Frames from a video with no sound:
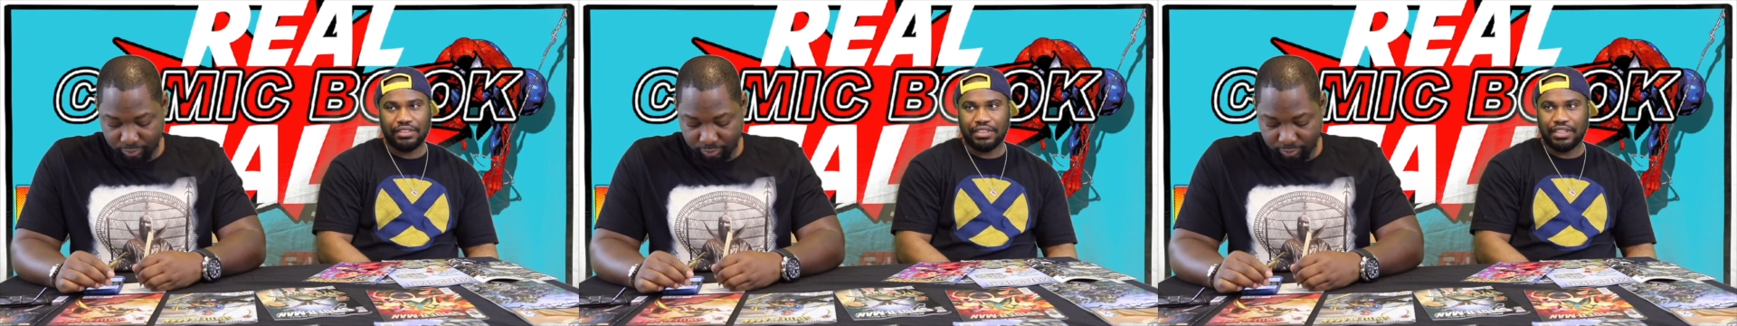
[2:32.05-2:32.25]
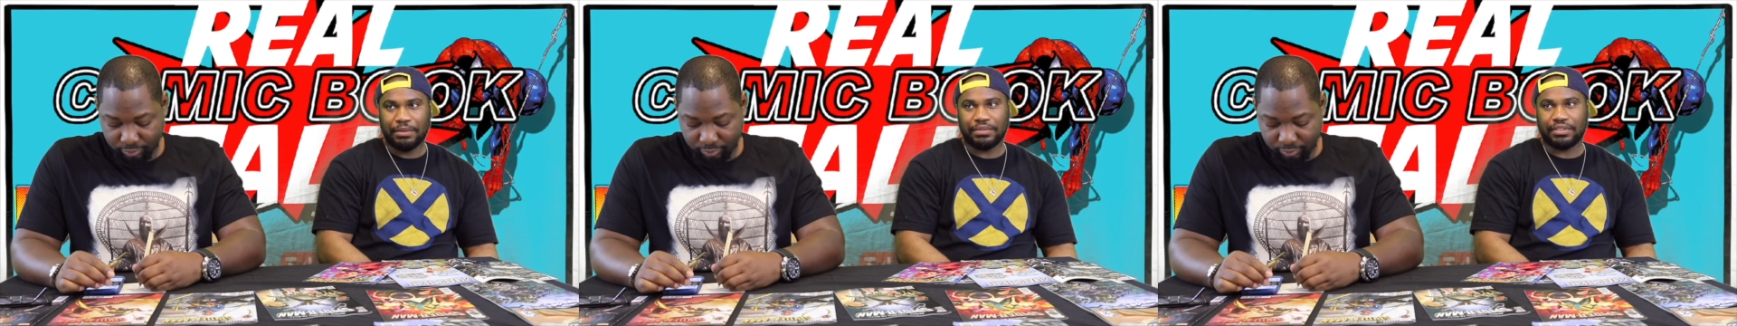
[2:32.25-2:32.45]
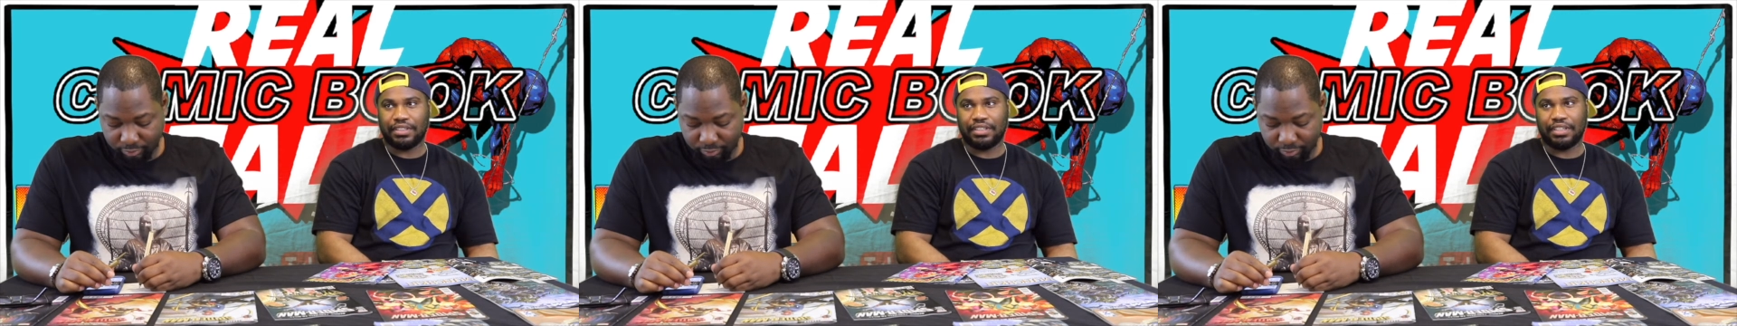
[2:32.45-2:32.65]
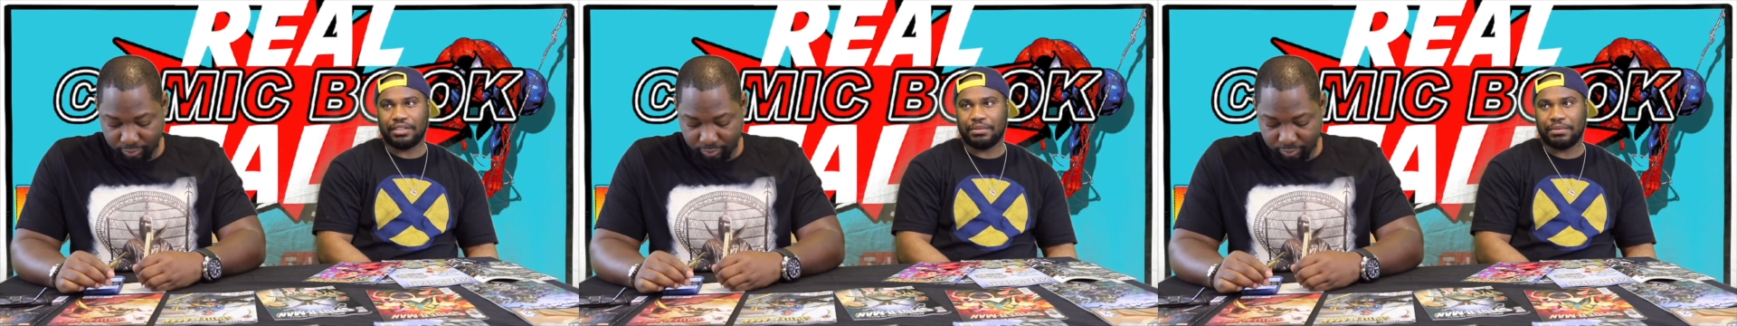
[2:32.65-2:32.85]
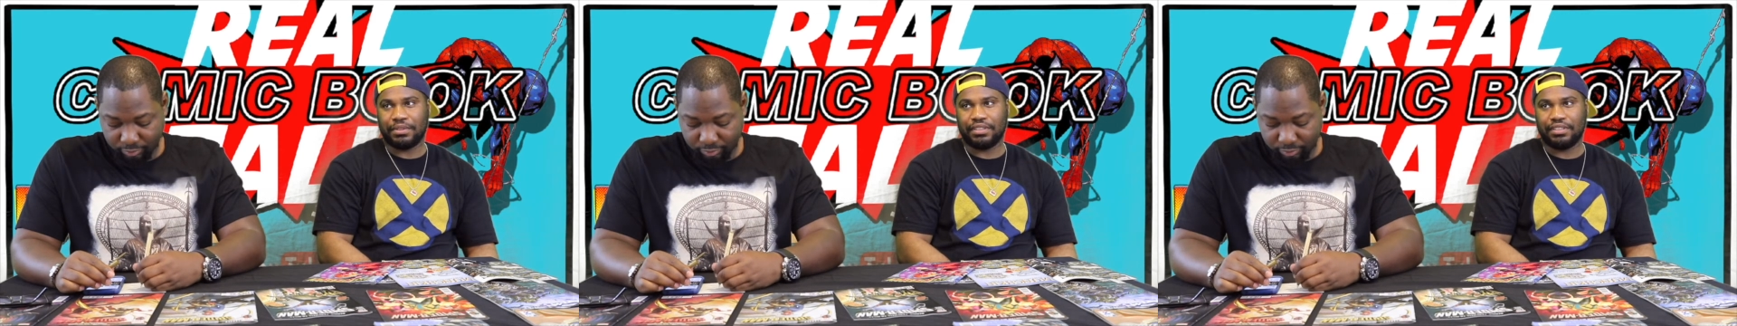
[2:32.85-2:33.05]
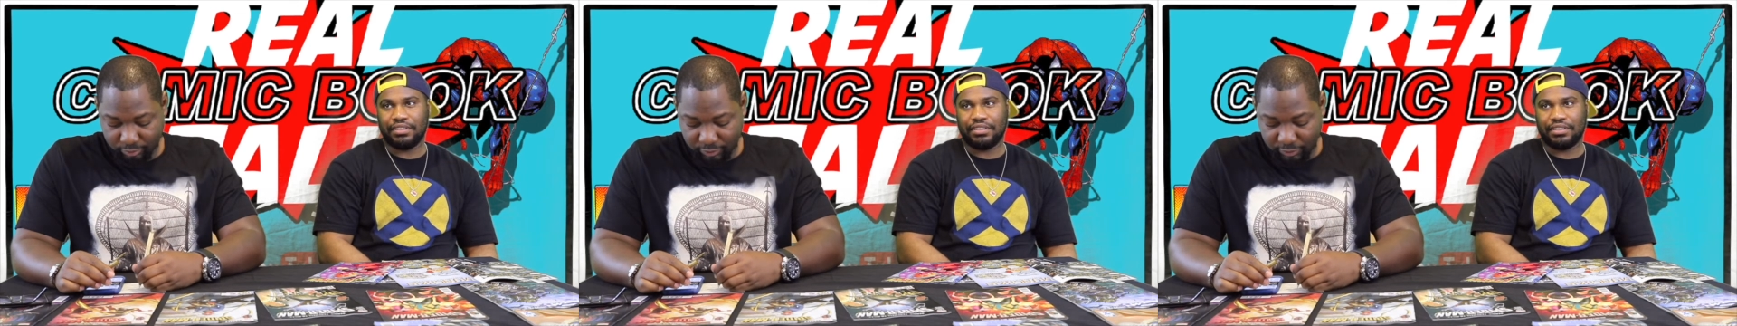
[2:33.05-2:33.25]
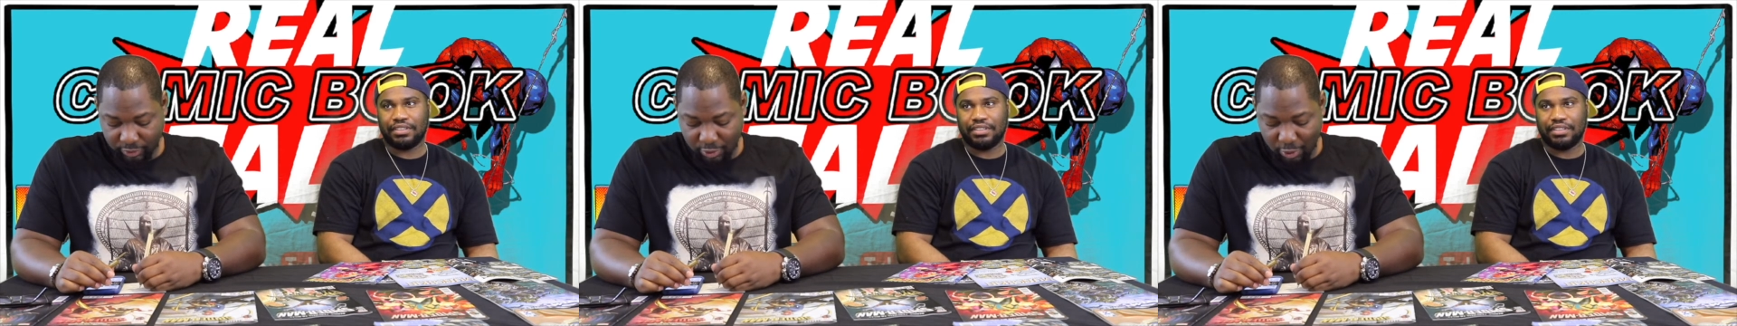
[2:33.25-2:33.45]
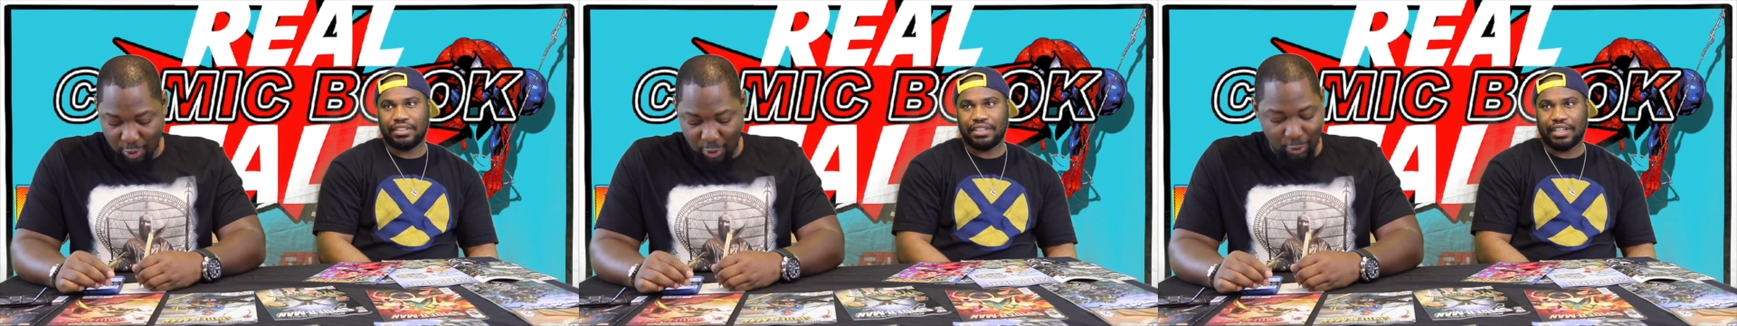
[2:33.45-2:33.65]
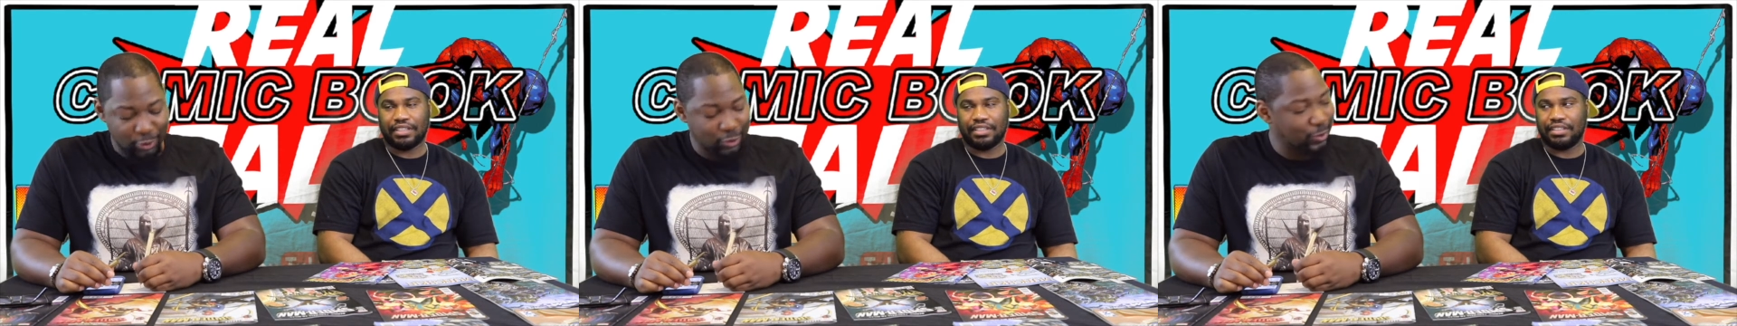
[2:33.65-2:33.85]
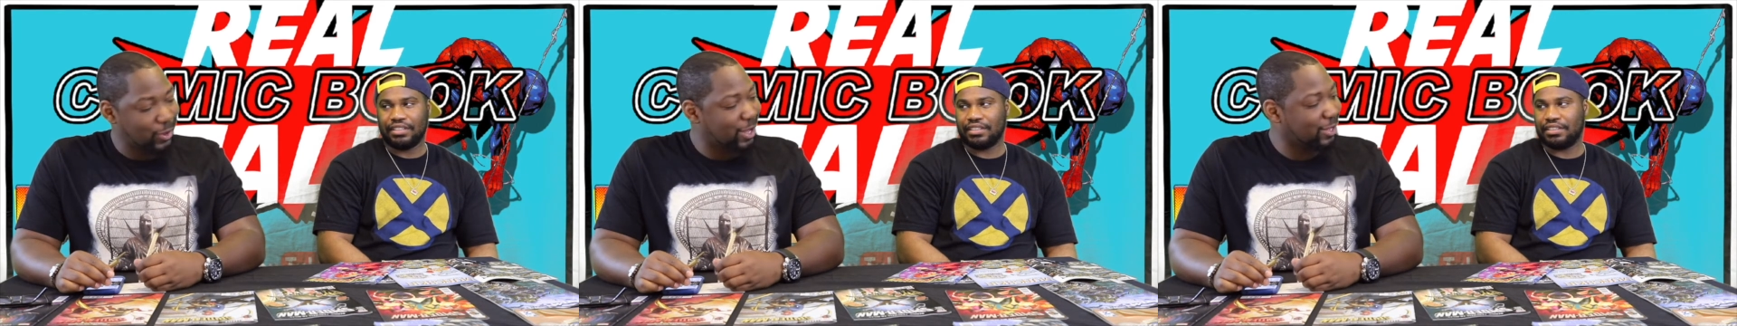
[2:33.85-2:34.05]
Speaker 1: And there was another one. Oh,
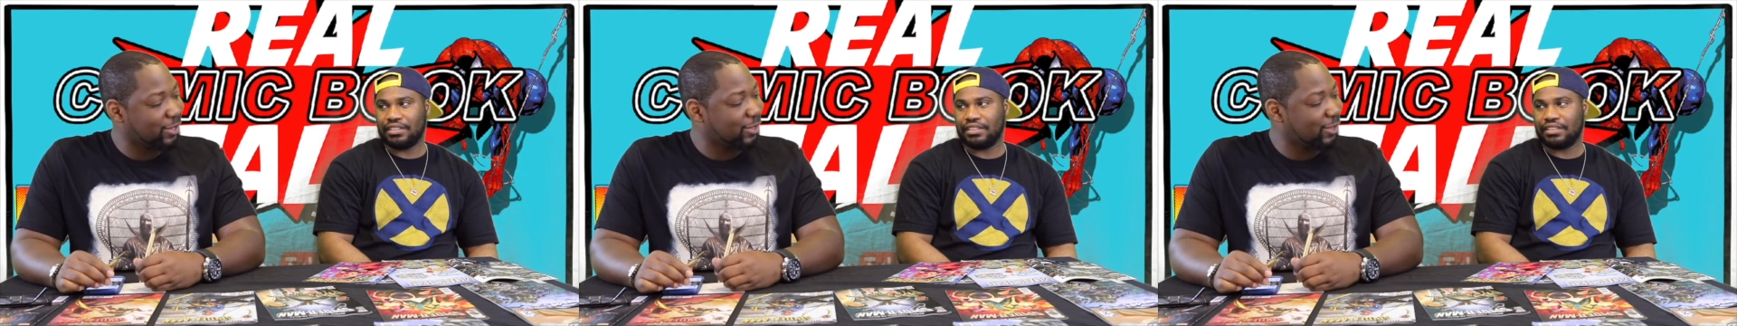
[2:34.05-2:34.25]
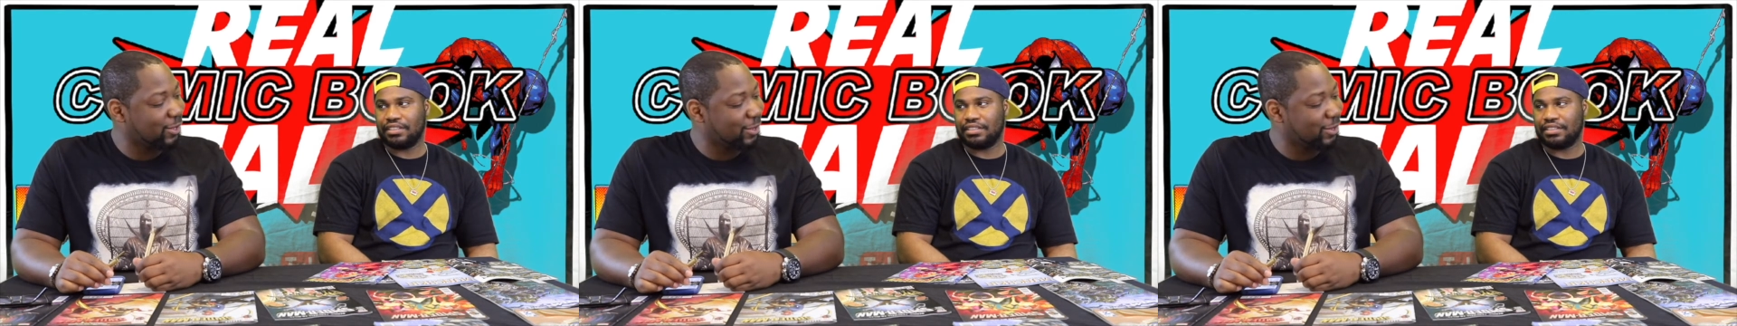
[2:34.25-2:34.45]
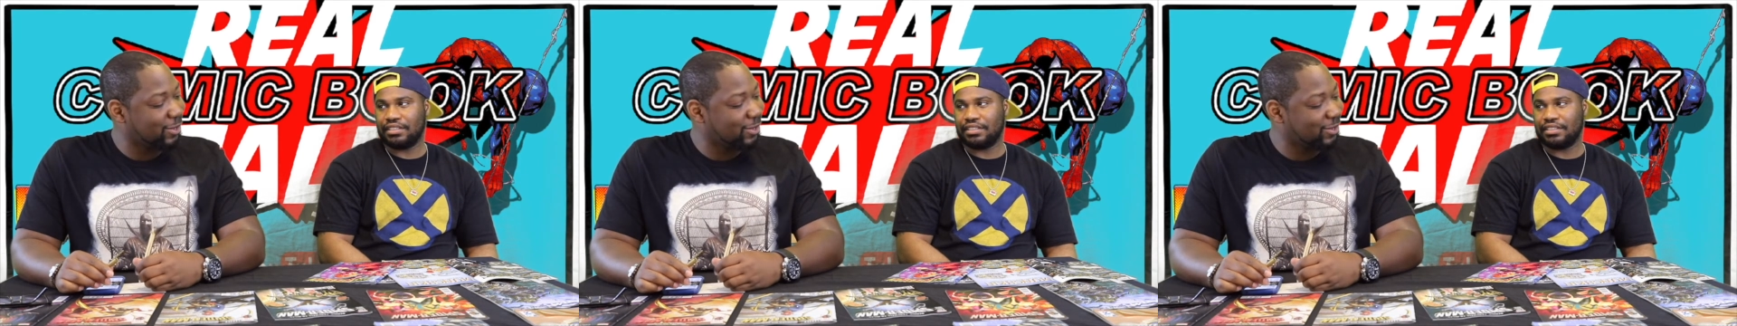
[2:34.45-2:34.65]
you had uh,